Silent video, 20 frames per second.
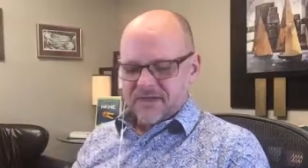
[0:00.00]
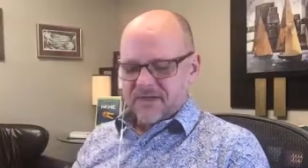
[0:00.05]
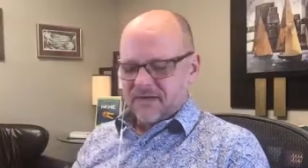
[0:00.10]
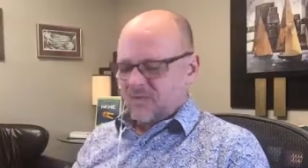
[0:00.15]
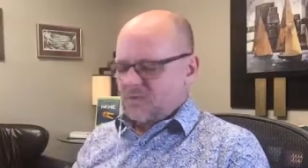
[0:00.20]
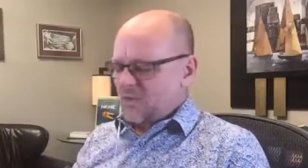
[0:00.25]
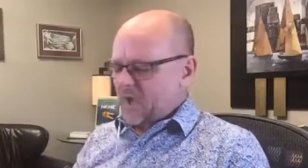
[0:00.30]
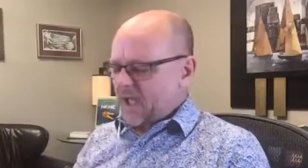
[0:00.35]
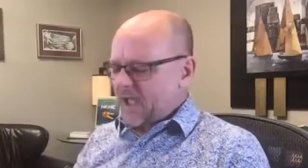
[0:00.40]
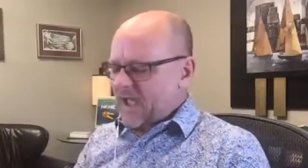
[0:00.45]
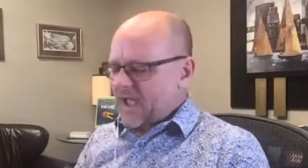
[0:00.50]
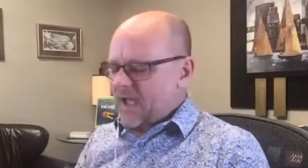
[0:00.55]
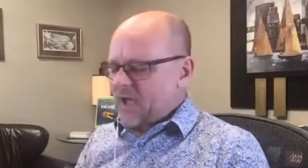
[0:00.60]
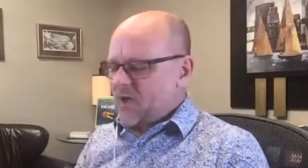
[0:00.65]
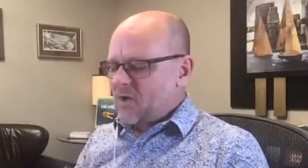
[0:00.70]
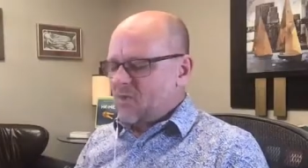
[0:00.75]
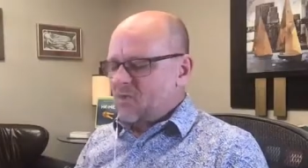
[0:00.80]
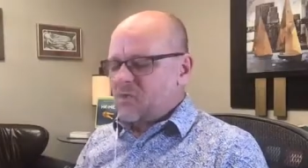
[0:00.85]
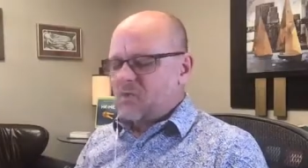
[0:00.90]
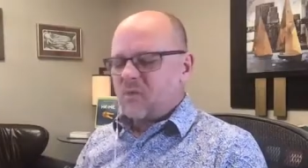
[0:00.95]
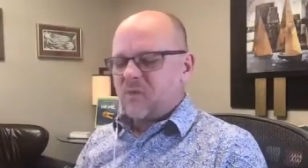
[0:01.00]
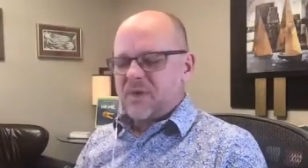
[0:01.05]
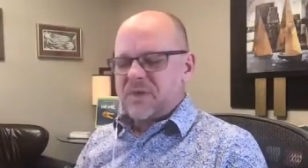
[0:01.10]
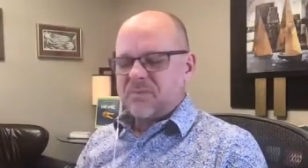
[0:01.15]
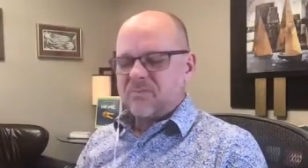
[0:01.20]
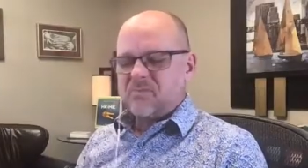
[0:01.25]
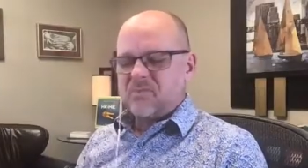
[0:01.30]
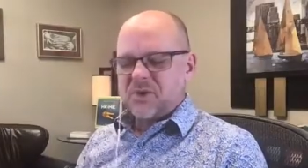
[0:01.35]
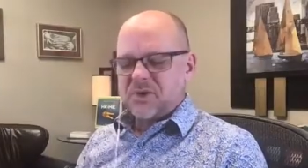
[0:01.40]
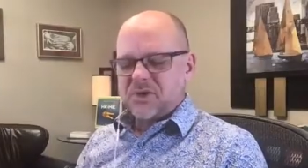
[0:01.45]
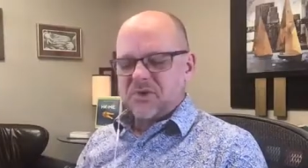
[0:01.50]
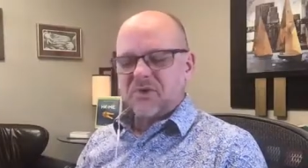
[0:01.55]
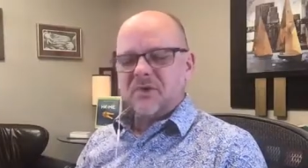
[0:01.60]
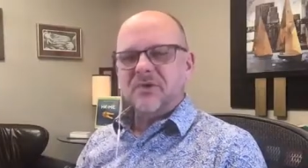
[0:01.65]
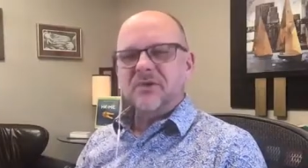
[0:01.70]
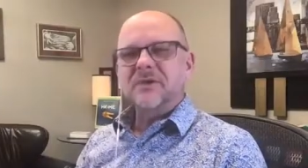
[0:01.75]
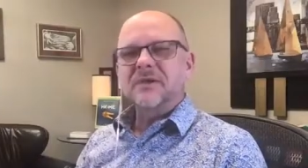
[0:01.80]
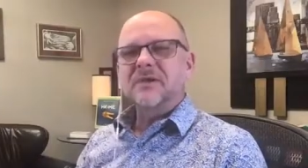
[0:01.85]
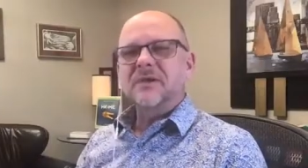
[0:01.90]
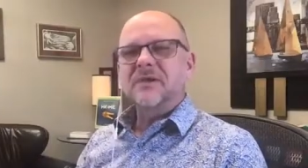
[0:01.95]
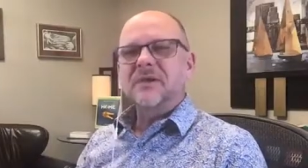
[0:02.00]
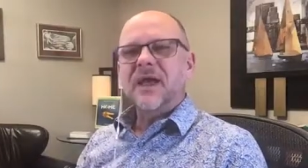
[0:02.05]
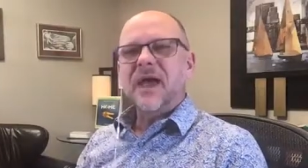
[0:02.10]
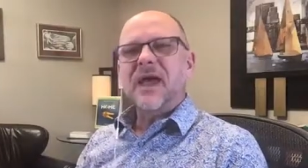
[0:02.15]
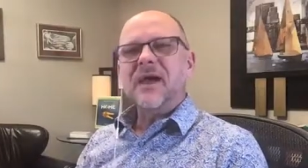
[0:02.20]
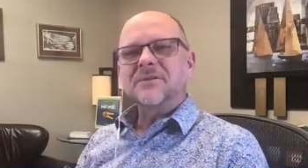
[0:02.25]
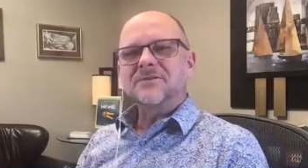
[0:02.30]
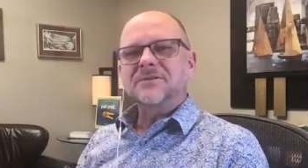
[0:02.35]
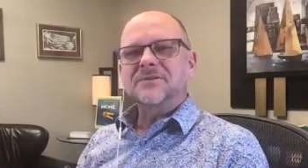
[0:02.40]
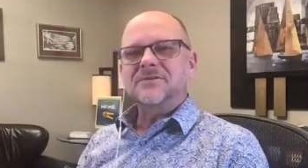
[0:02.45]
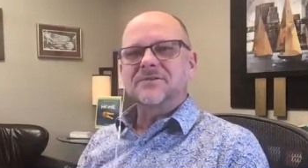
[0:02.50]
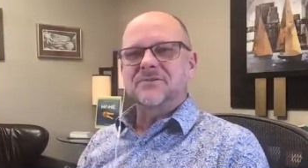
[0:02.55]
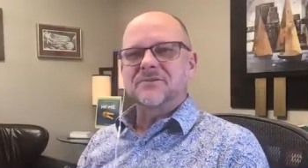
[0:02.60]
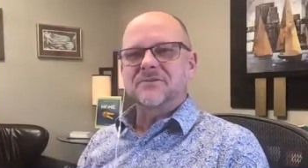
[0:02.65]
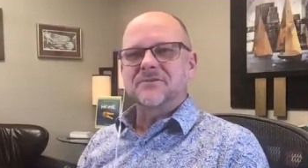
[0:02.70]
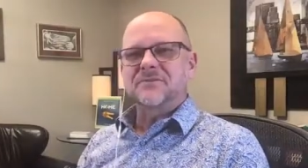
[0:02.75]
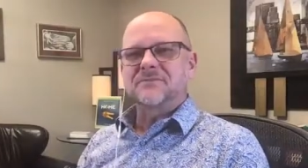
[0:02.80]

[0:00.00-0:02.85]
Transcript: how we build altitude.